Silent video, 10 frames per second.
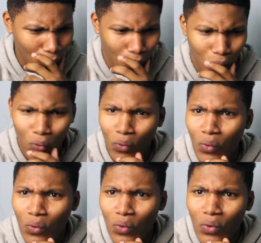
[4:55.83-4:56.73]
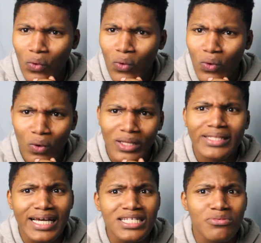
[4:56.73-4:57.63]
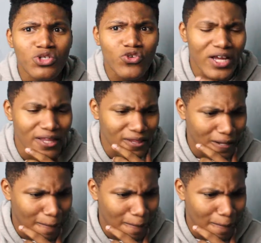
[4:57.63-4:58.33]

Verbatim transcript: Ooh, that's some strength.